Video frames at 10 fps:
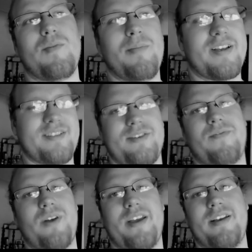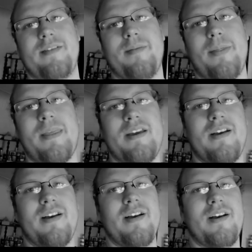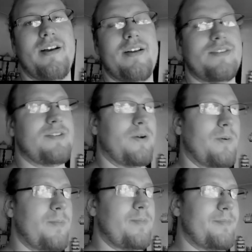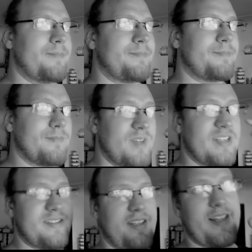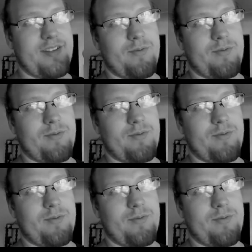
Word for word: because it's free. So, see you next